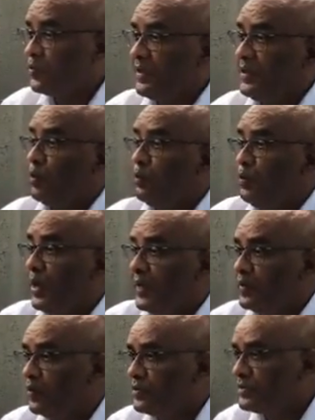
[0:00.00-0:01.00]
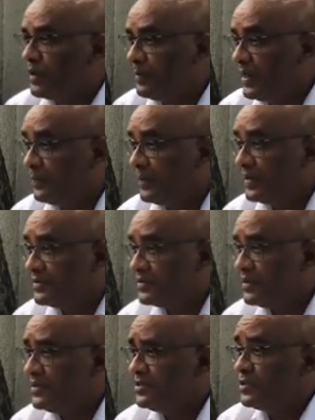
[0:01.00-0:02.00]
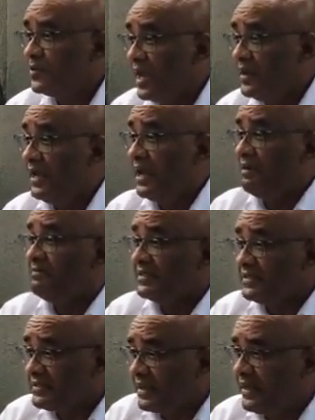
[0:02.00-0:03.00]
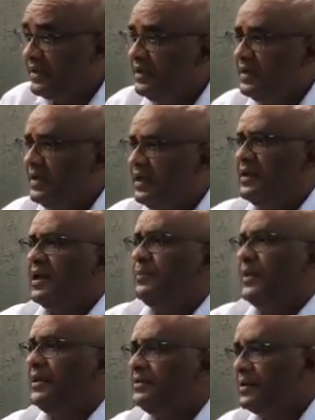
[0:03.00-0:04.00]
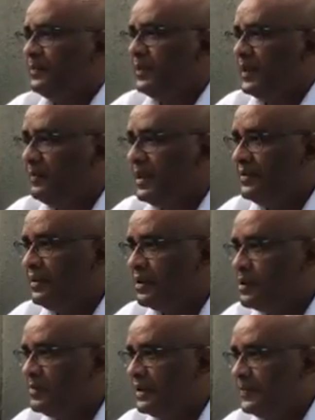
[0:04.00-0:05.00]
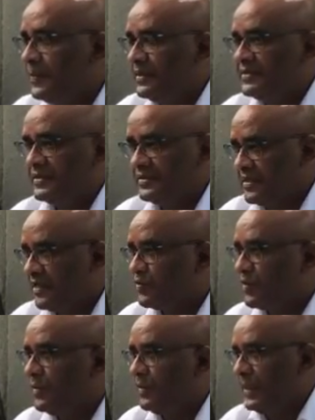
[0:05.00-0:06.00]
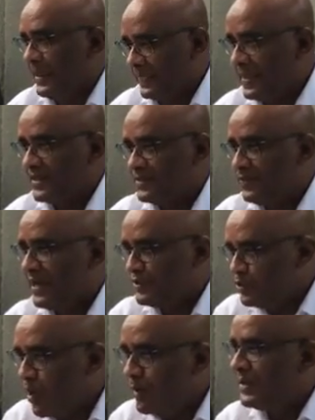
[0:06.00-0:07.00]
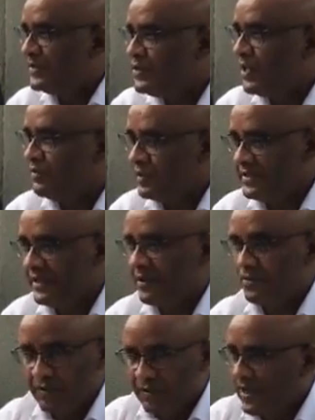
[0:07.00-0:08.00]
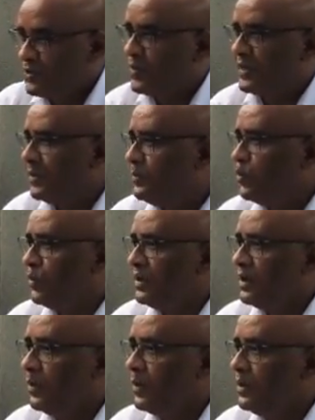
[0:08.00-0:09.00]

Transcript: we don't break those commitments so that they have a say in helping to implement the commitments, etc. That's my job as General Secretary. That's what I'm doing now.